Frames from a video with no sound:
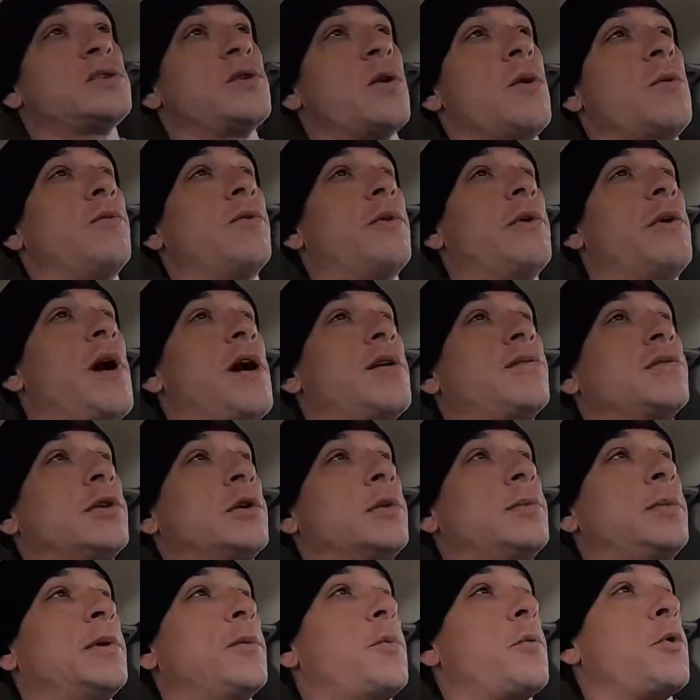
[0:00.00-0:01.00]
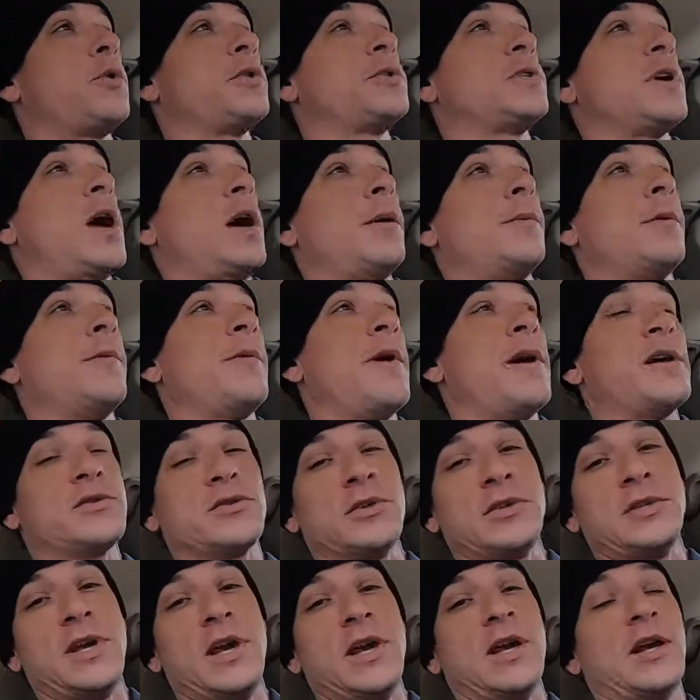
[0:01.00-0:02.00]
Hopefully I'll have a little bit more time. I'm
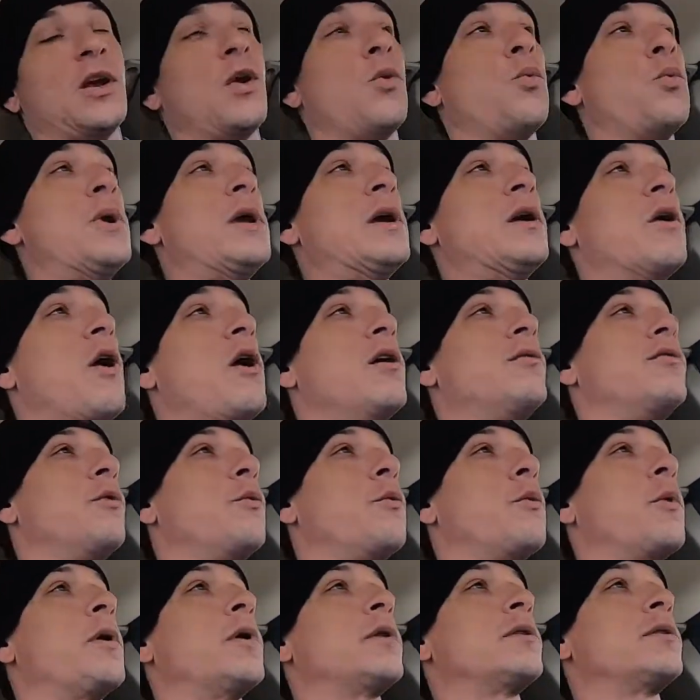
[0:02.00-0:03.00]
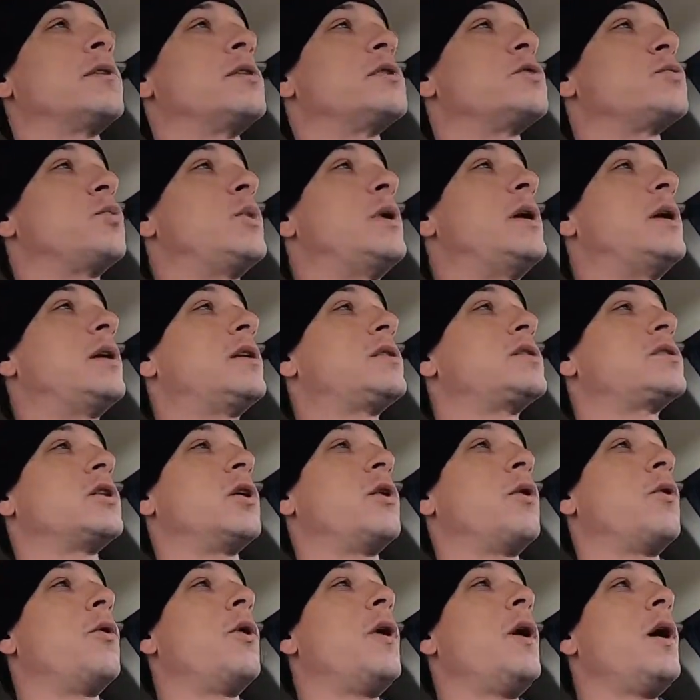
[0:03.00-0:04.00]
actually taking a week off of work this week,
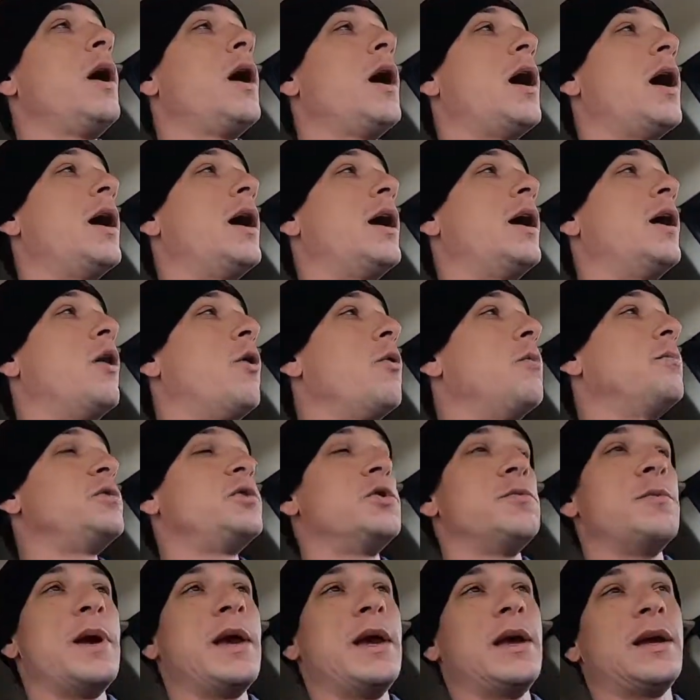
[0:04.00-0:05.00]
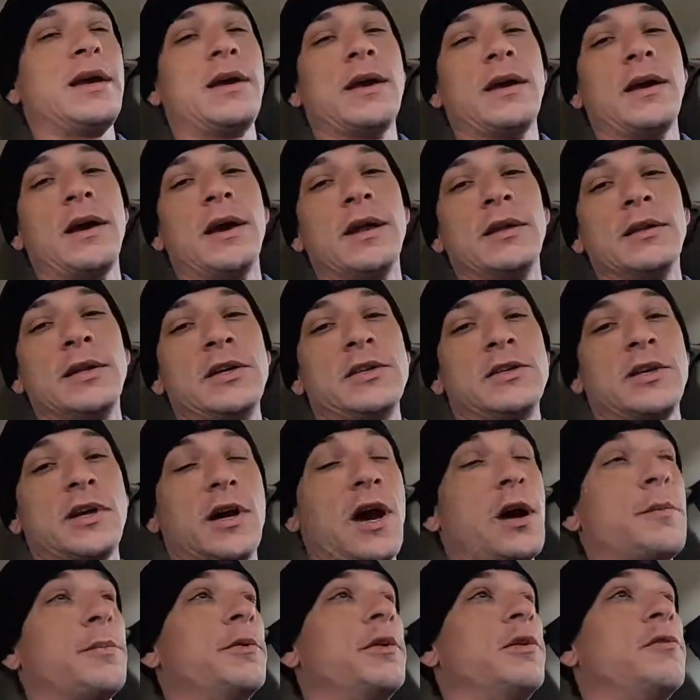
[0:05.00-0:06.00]
so I hope to make at least a
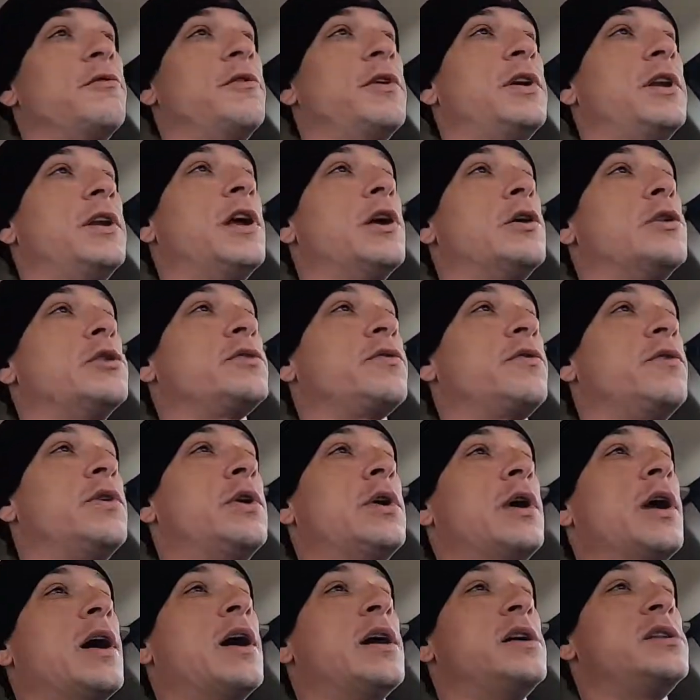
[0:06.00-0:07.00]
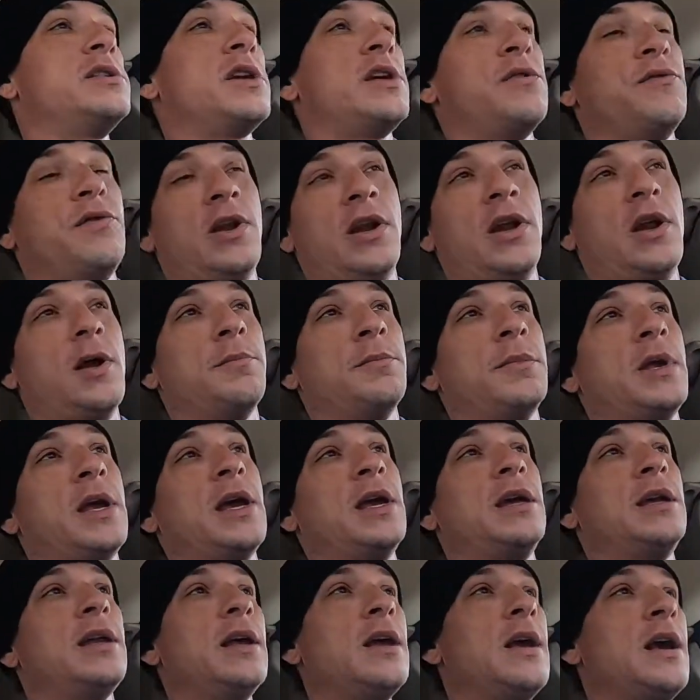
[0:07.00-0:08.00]
couple of videos for you guys, give me an
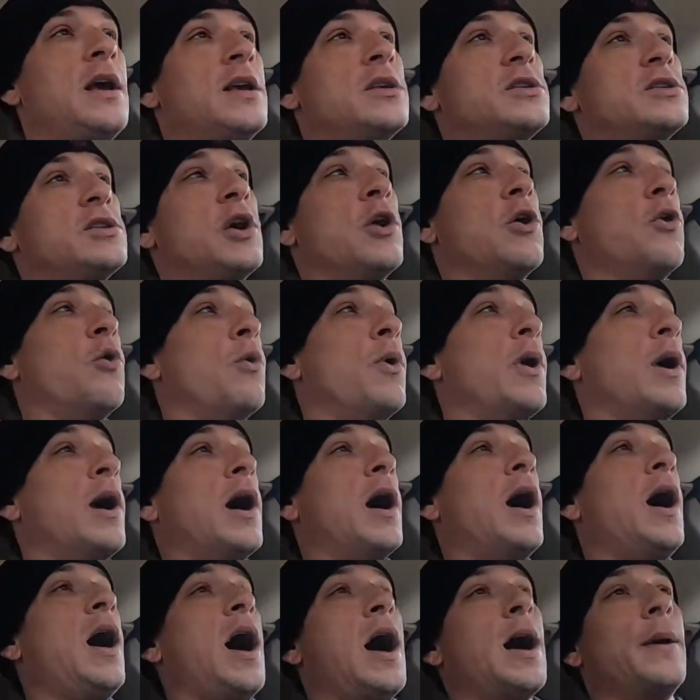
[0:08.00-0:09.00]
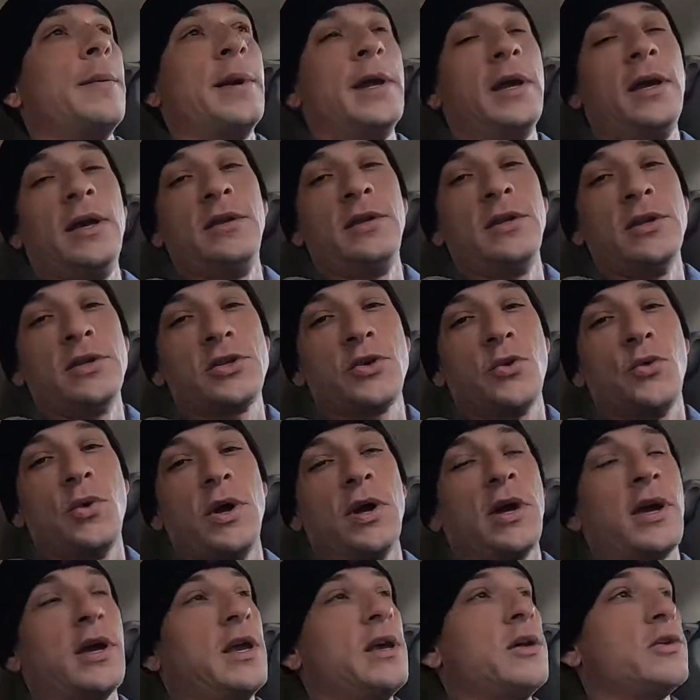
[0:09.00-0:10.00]
update. So I'm going to end this
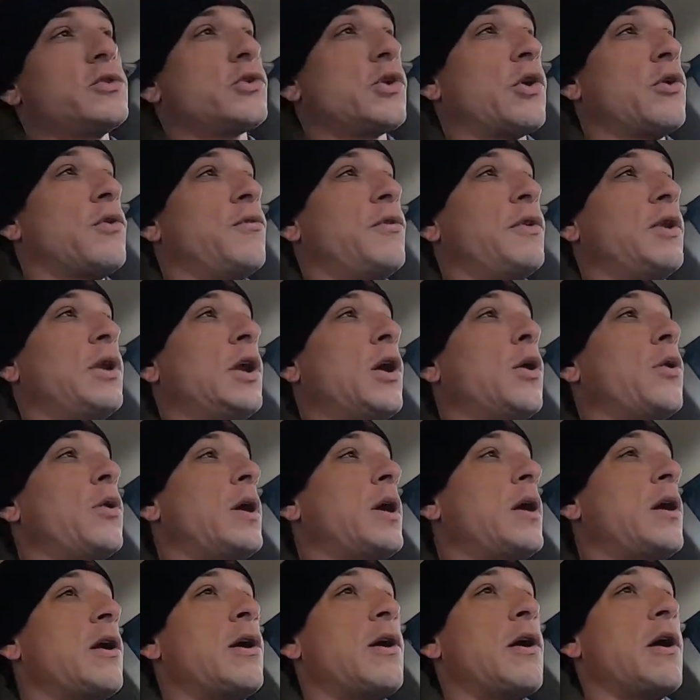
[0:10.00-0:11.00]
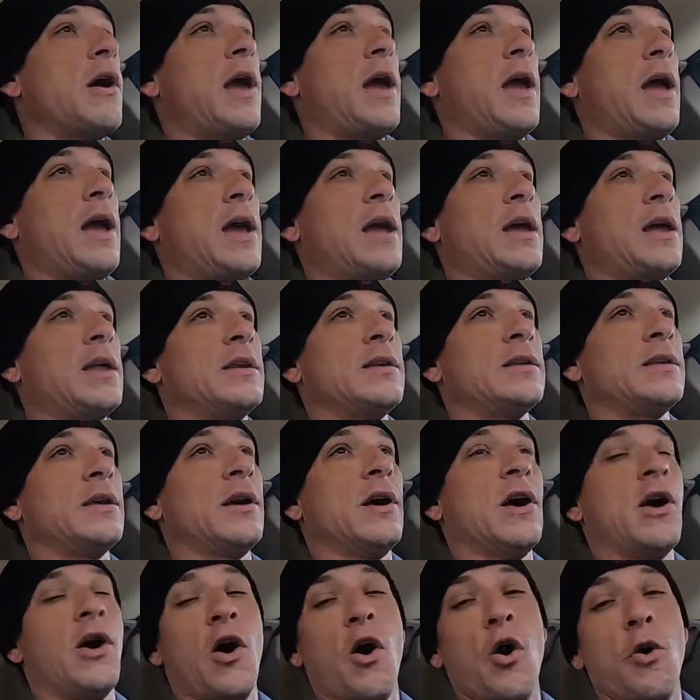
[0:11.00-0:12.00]
quick intro video here, and
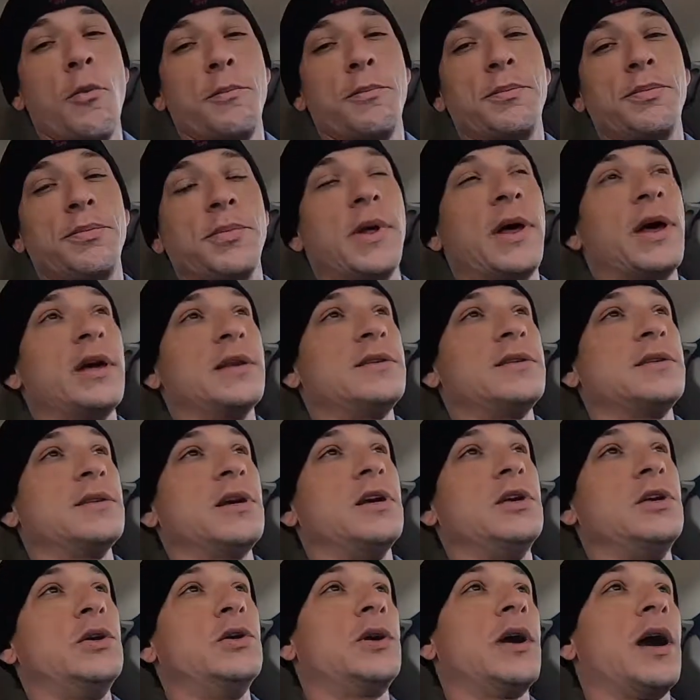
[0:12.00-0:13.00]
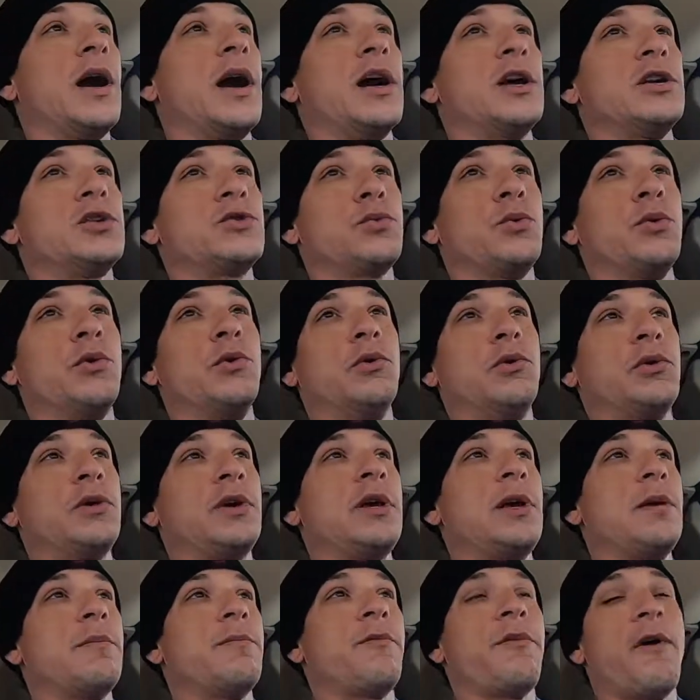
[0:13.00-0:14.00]
hope that you guys will
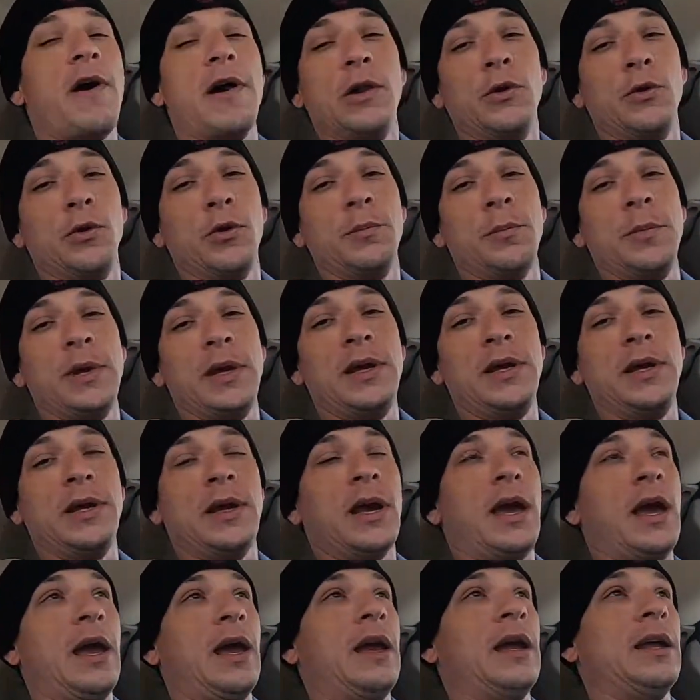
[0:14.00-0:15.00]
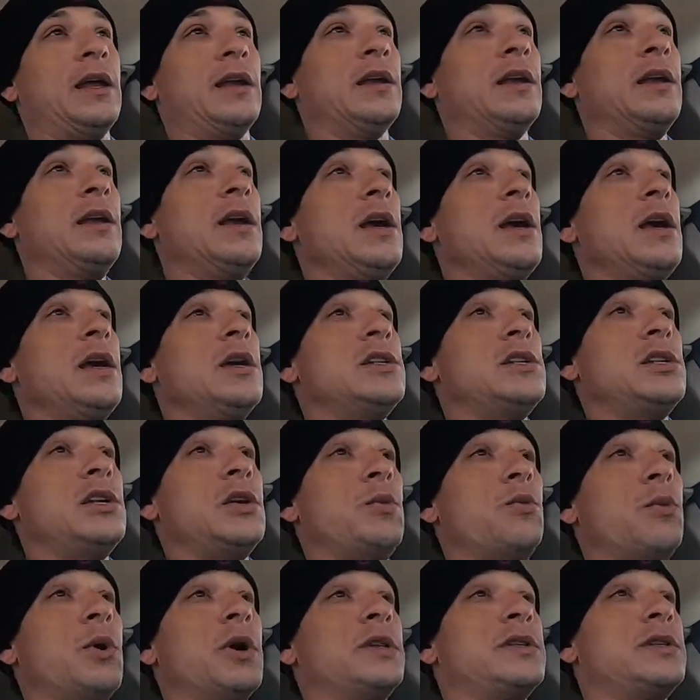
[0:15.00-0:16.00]
keep following me and see
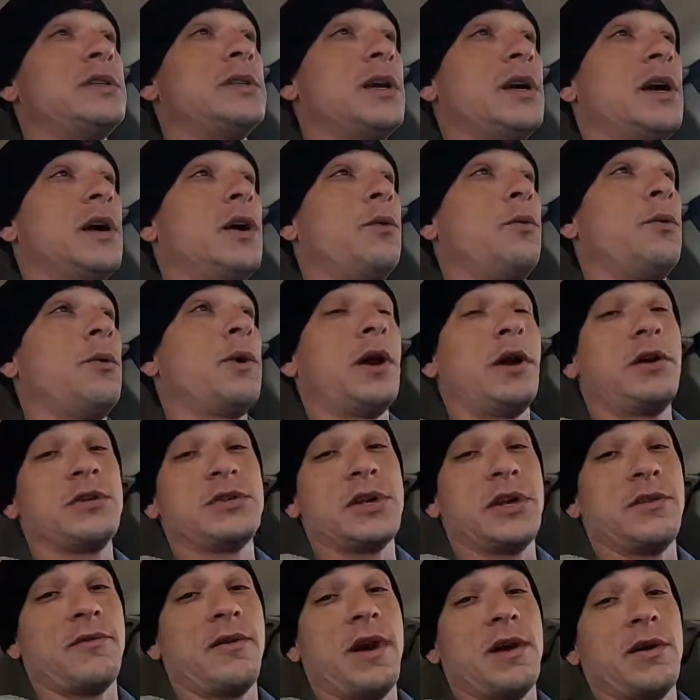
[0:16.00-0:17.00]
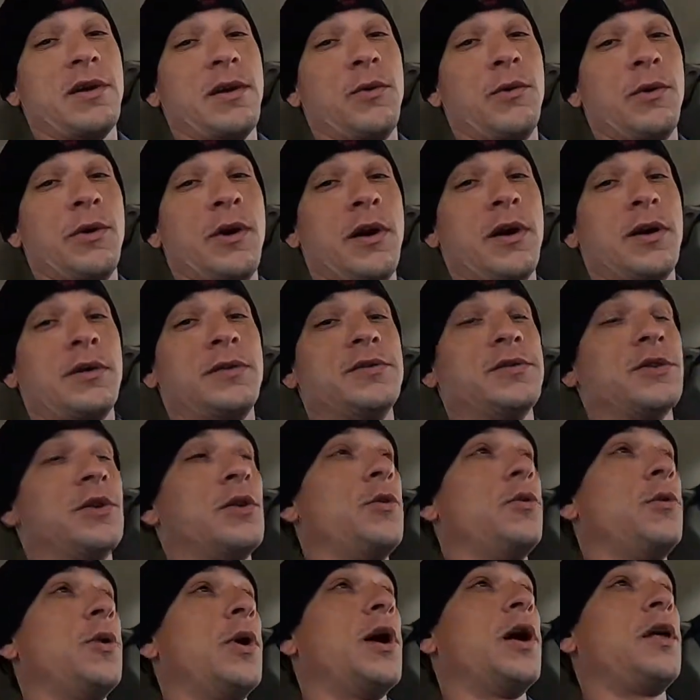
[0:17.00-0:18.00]
what else I've got going on.
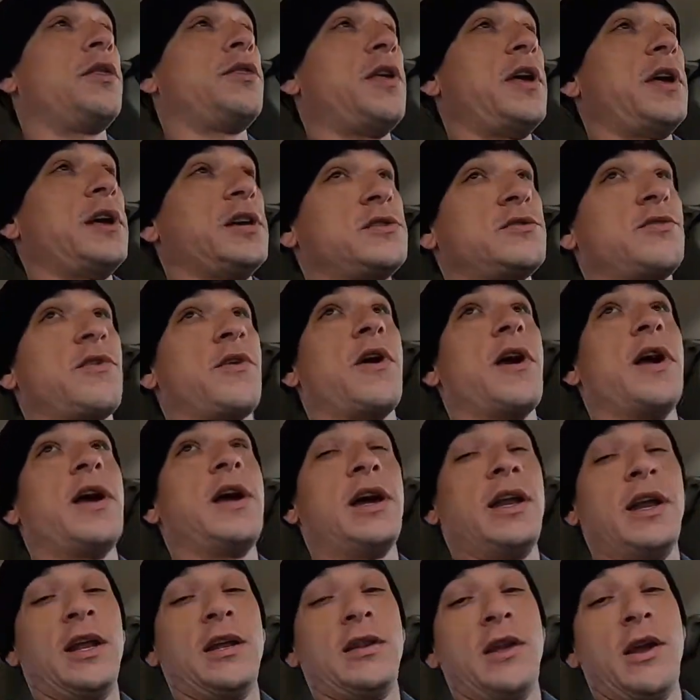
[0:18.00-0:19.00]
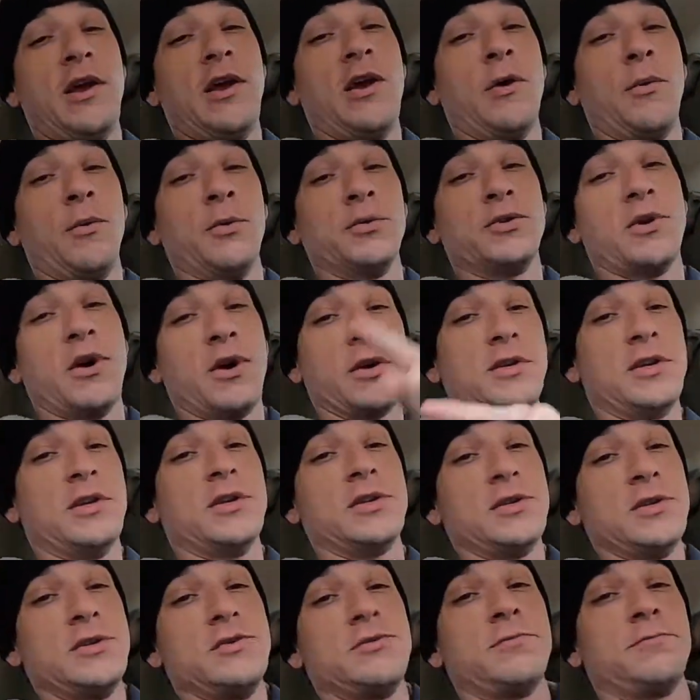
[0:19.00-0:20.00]
So thanks for hanging in there, and we'll talk to you
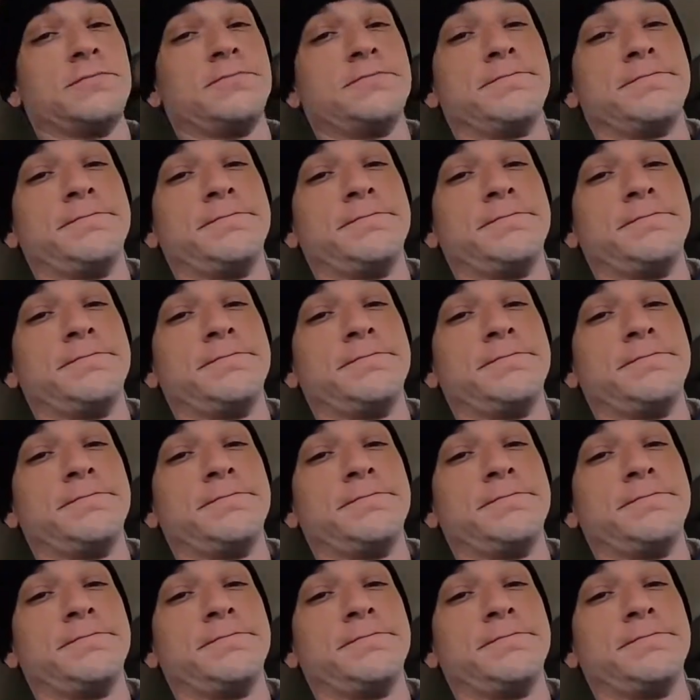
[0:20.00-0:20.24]
soon.